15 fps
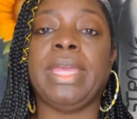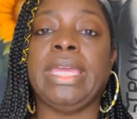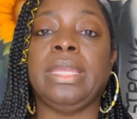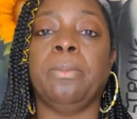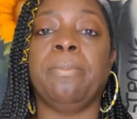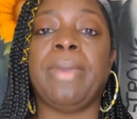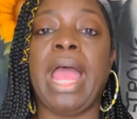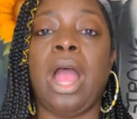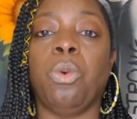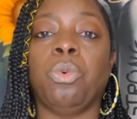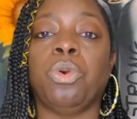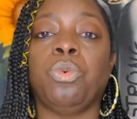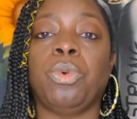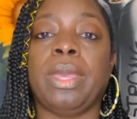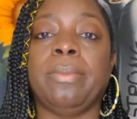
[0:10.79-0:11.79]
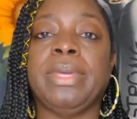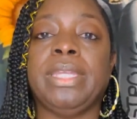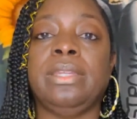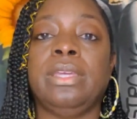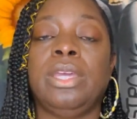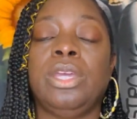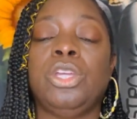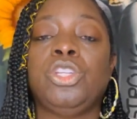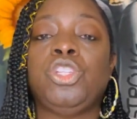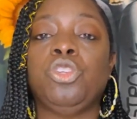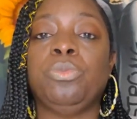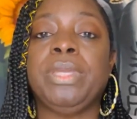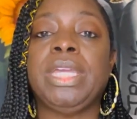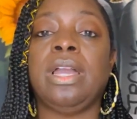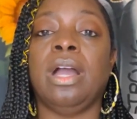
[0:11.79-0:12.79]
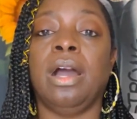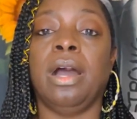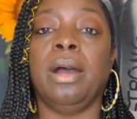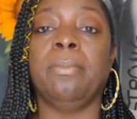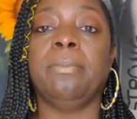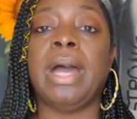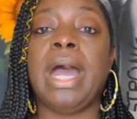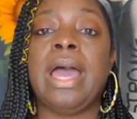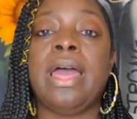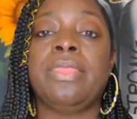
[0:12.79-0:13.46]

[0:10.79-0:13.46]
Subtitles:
and empower women to become